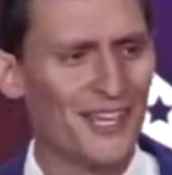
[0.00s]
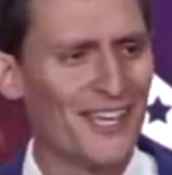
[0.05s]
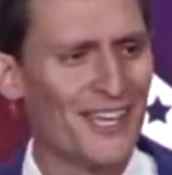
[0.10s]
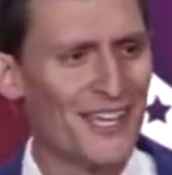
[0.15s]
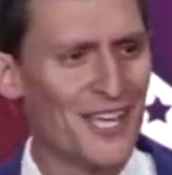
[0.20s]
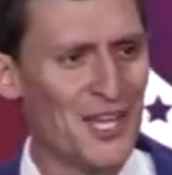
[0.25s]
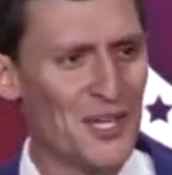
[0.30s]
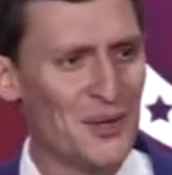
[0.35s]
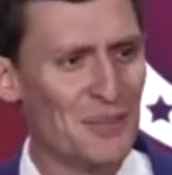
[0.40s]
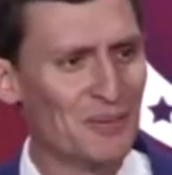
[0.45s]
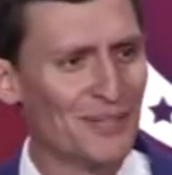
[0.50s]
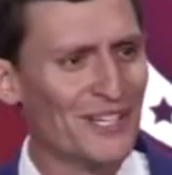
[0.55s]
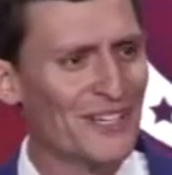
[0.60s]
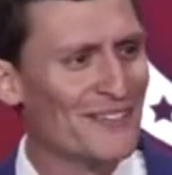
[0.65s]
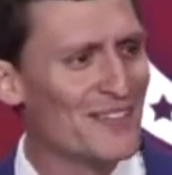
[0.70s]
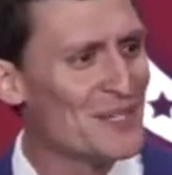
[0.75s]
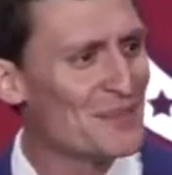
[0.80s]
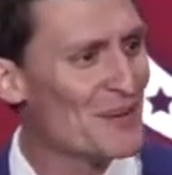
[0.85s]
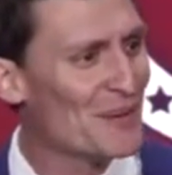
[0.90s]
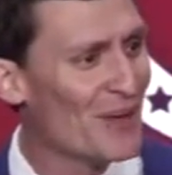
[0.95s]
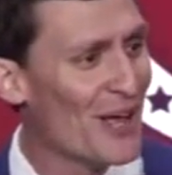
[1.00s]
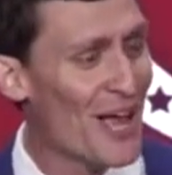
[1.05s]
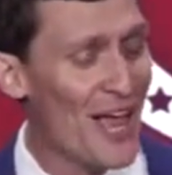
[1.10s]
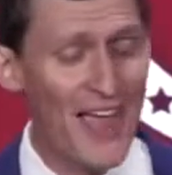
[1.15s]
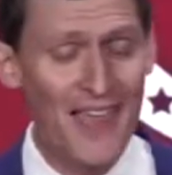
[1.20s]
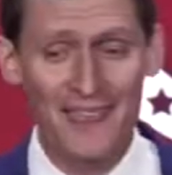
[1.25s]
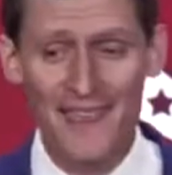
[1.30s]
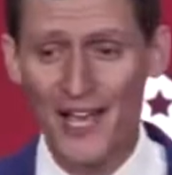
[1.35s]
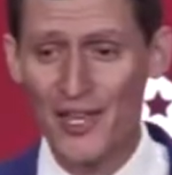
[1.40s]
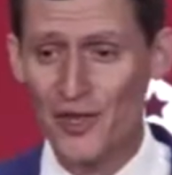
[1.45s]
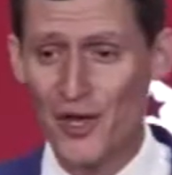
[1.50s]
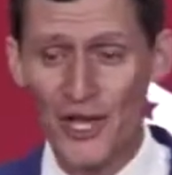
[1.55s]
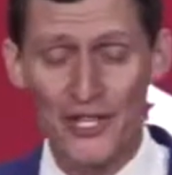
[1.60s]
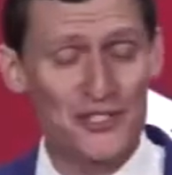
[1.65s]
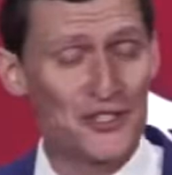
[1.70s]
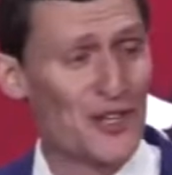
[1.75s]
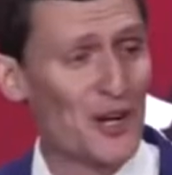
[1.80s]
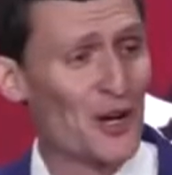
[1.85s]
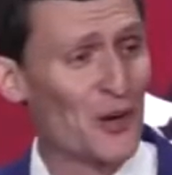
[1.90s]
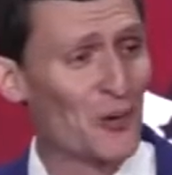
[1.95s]
Can you believe these people? That's
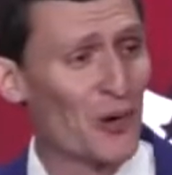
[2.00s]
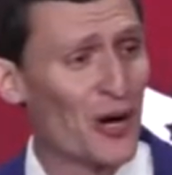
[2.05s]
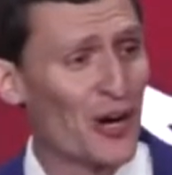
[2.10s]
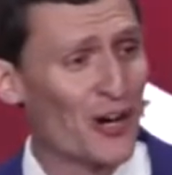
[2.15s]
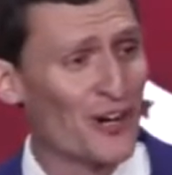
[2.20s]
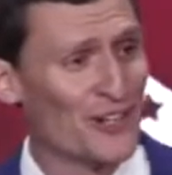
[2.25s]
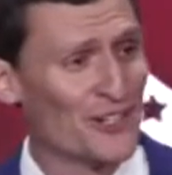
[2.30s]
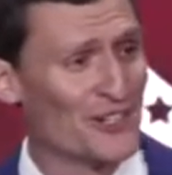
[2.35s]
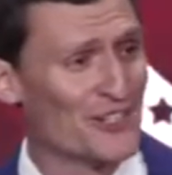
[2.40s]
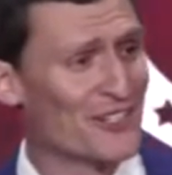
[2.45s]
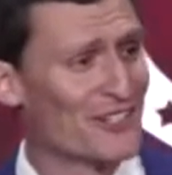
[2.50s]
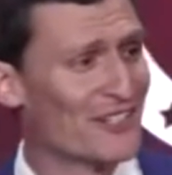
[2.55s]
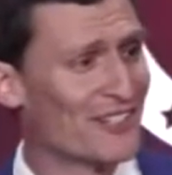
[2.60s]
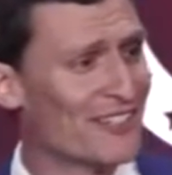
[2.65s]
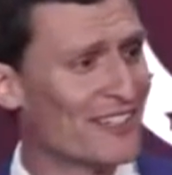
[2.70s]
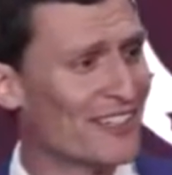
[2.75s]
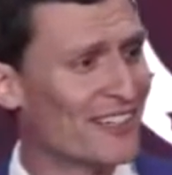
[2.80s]
their words.